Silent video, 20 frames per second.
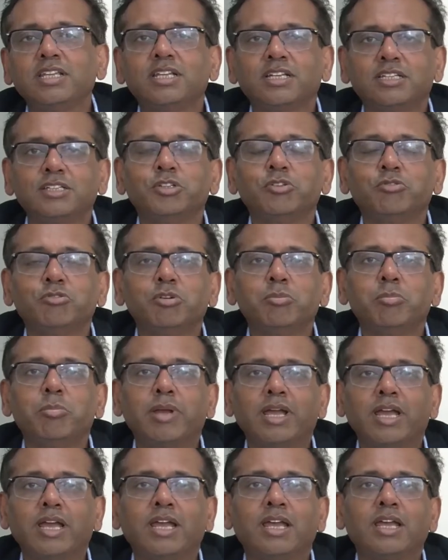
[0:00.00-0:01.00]
that you would
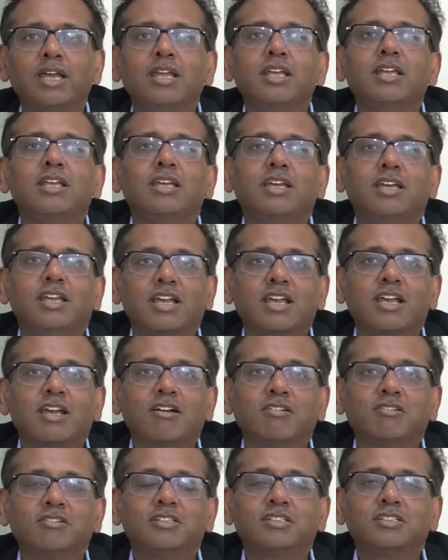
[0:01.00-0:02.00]
pay an
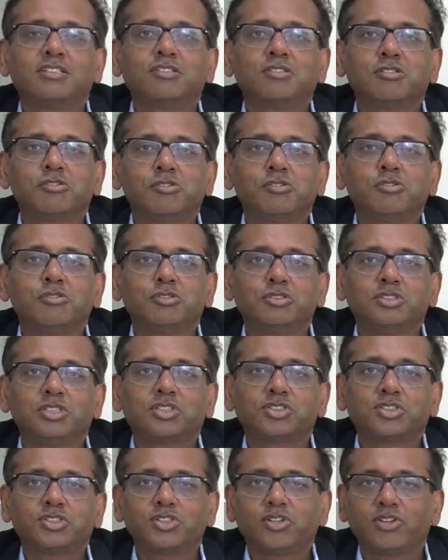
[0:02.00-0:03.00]
accountant to do
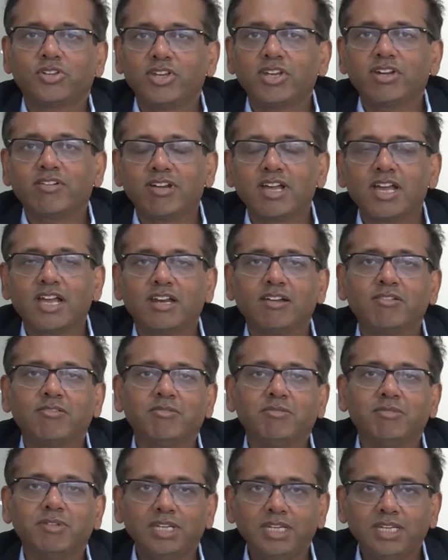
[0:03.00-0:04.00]
just your year
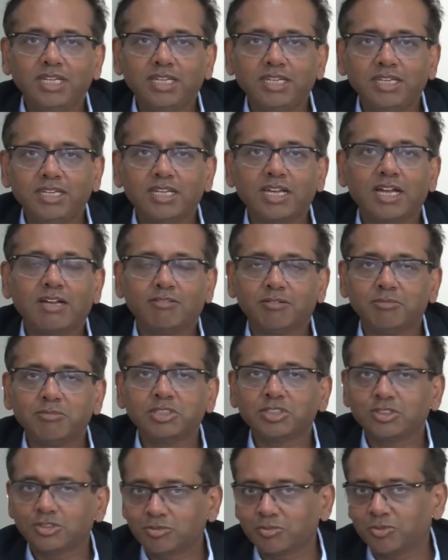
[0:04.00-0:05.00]
end, we have a
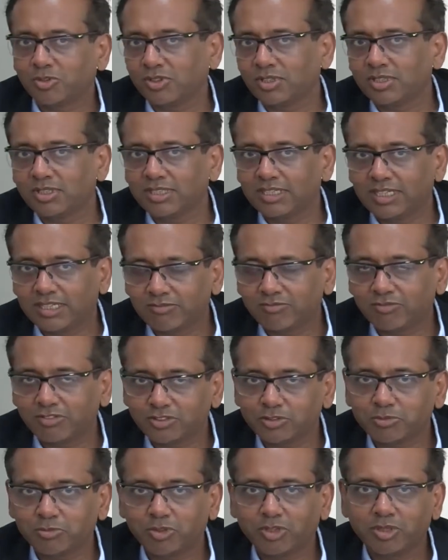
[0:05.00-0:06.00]
business model that for
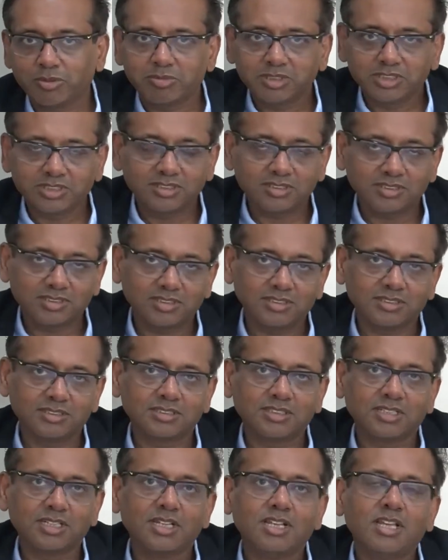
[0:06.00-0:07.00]
smaller businesses